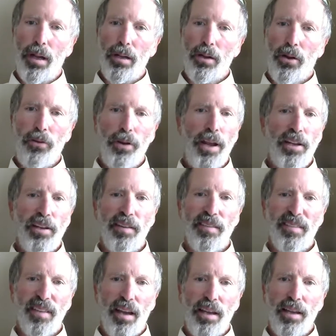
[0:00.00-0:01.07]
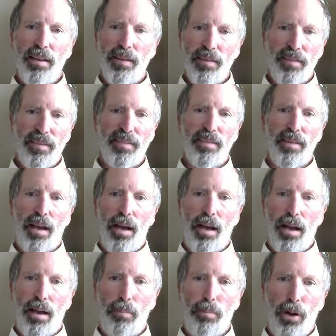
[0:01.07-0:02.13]
creation science,
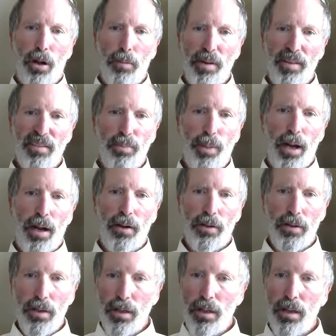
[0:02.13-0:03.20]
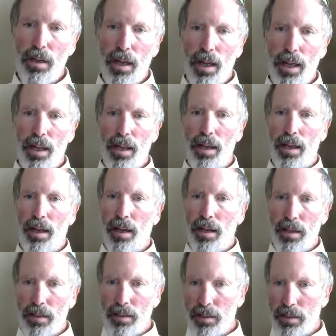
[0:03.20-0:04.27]
Perelman spiral,
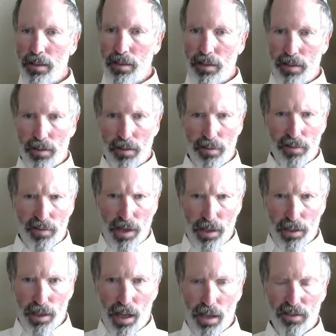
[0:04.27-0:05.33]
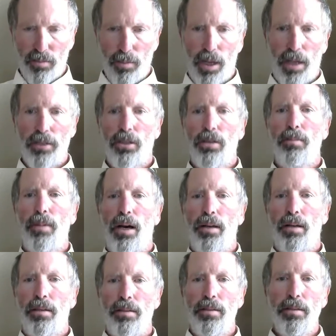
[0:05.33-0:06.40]
and standard cosmological
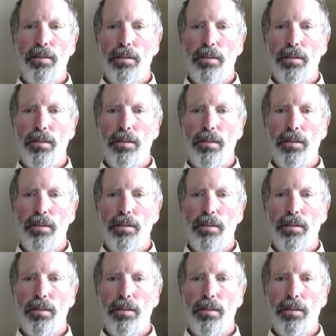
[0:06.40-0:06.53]
model,